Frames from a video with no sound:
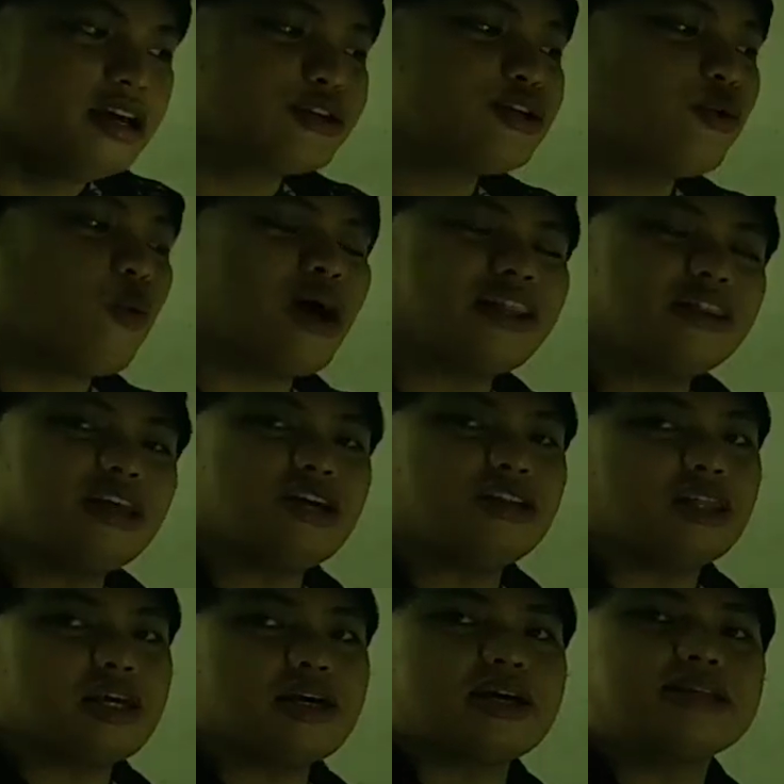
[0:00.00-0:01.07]
So what do you
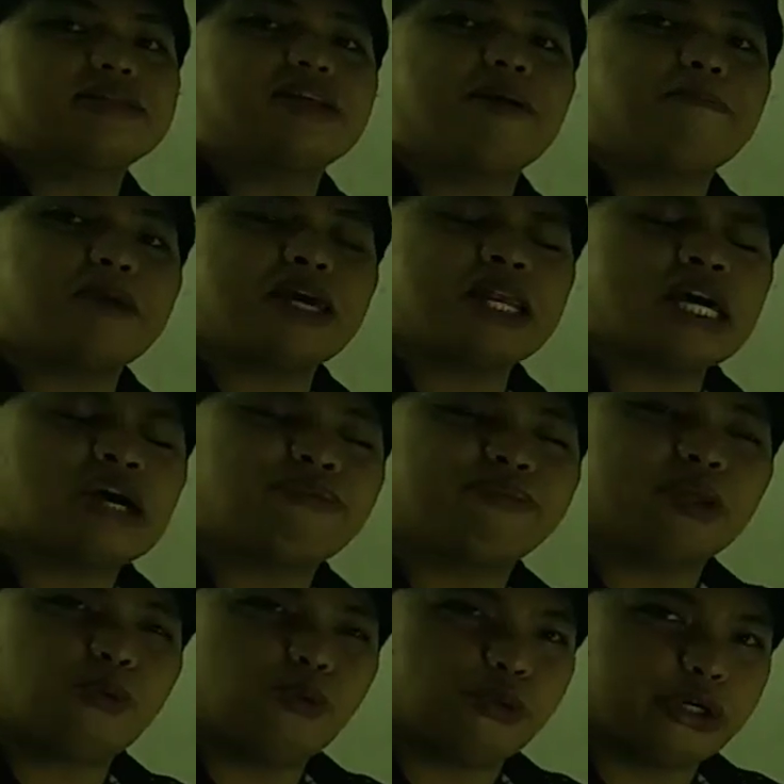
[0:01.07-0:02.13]
think is the meaning
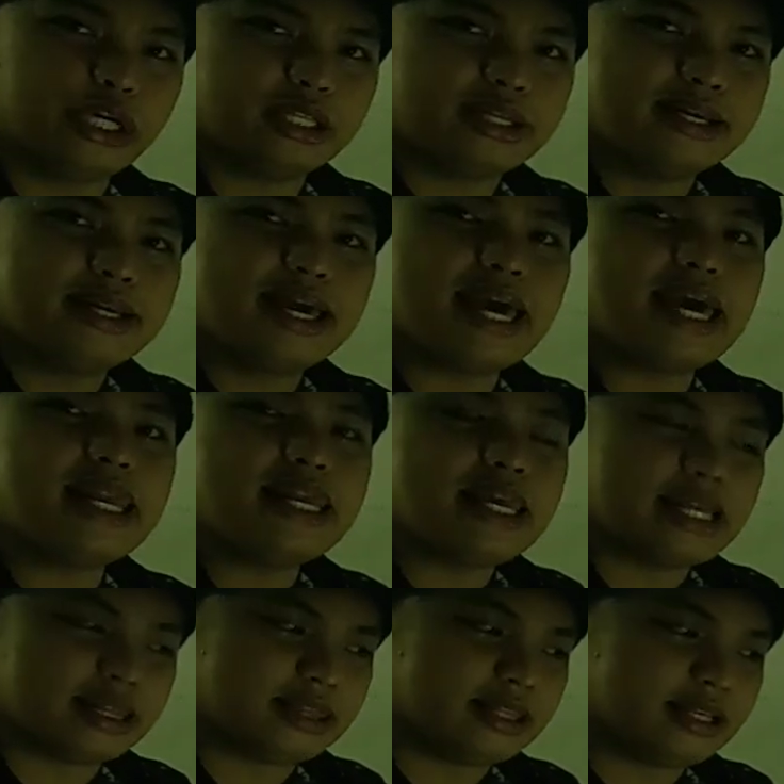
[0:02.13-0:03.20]
of the word
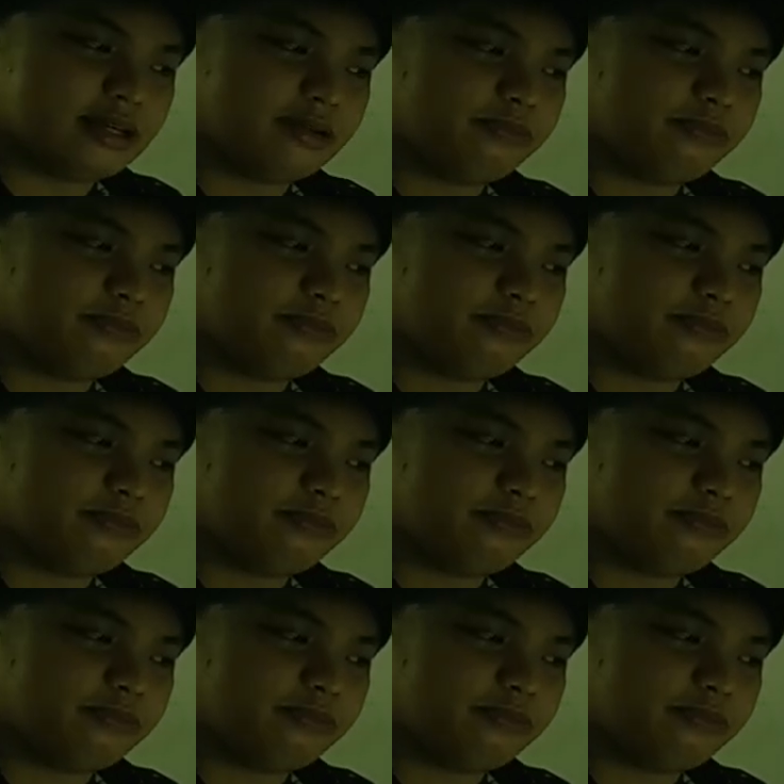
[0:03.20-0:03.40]
elite